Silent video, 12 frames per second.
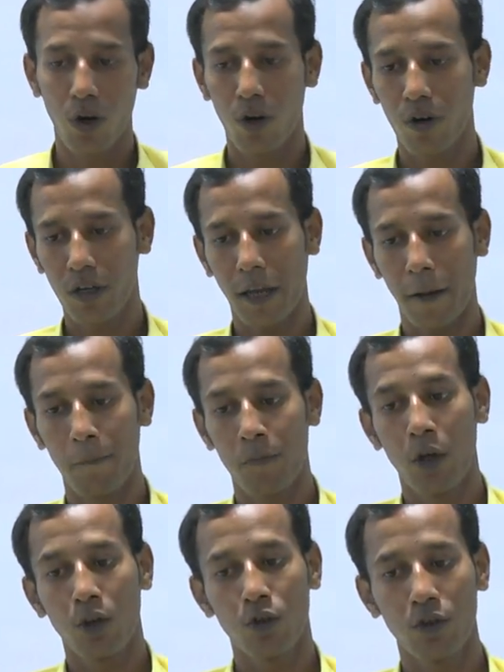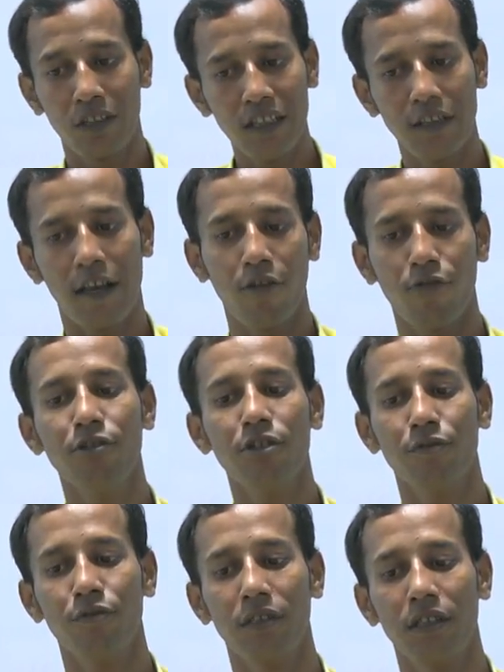Okay. So these advanced
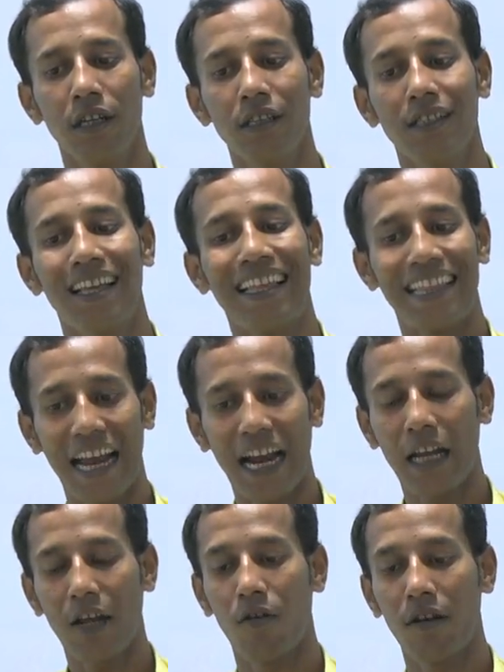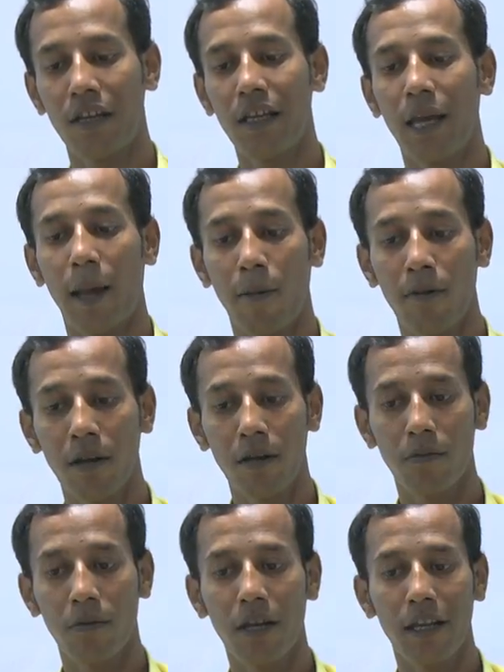features that only
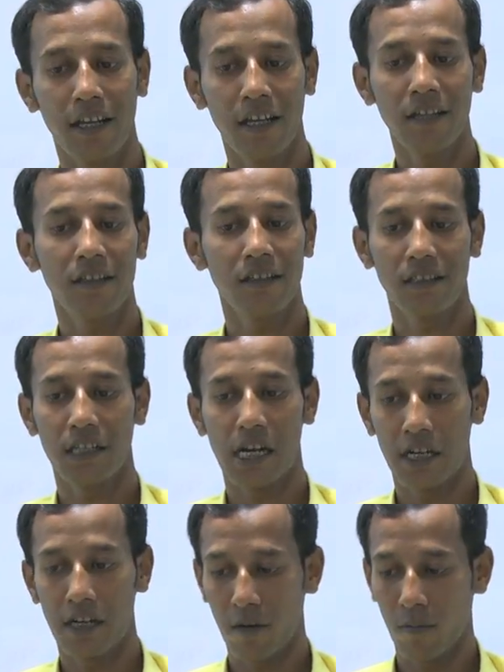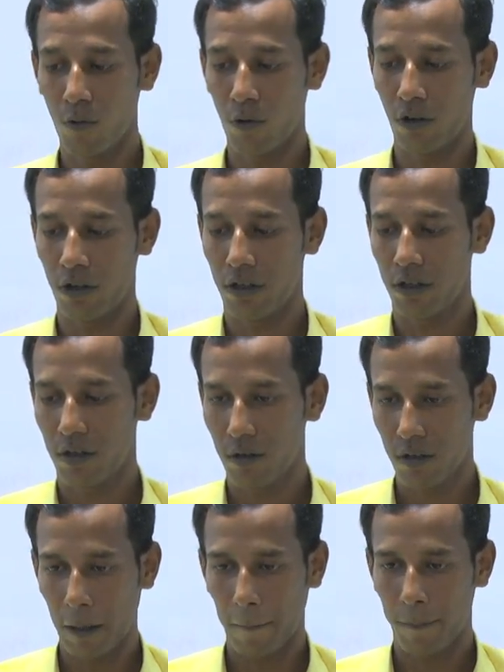available in DC Ultra mode. Okay.